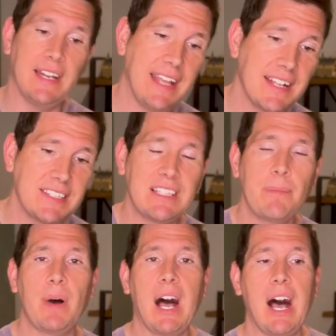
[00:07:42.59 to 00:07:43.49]
It hits the
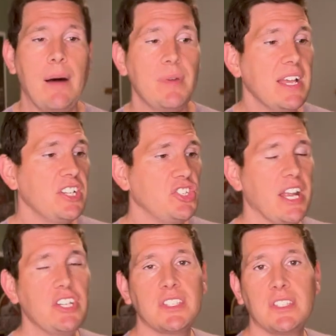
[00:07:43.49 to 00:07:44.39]
bomb,
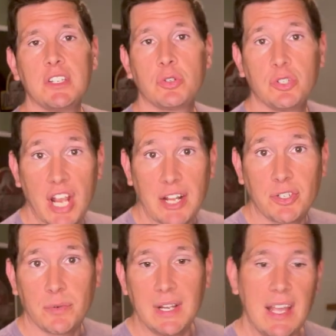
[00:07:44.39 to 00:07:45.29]
changes the
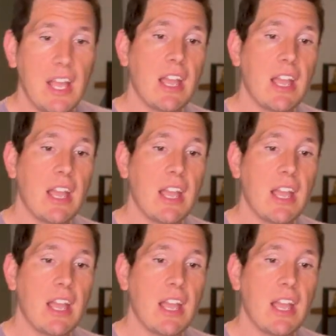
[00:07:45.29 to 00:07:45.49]
trajectory,